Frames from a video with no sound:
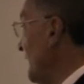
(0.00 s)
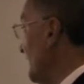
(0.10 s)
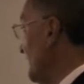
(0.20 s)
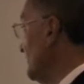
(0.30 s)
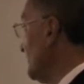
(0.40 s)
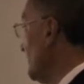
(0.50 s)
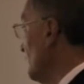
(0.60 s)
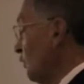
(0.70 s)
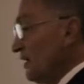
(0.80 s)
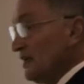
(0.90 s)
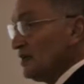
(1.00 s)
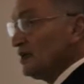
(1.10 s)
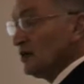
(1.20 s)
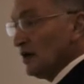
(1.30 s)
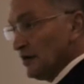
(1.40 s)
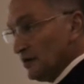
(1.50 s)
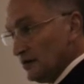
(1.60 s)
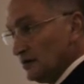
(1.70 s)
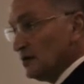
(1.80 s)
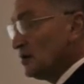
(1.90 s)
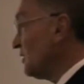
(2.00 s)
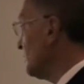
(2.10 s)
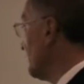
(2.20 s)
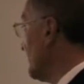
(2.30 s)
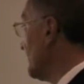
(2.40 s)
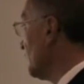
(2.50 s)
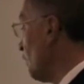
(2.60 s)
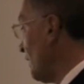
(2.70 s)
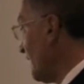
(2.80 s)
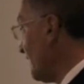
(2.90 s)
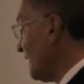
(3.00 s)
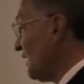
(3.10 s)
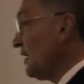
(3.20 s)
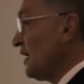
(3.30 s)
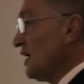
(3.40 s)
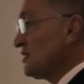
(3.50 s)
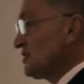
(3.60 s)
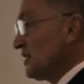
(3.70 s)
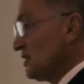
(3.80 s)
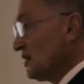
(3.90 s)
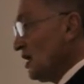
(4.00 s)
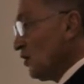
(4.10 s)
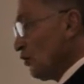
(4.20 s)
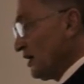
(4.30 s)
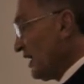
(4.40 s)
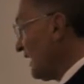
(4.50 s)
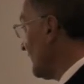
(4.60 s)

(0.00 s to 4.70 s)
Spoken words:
where. We are meaning where, as in we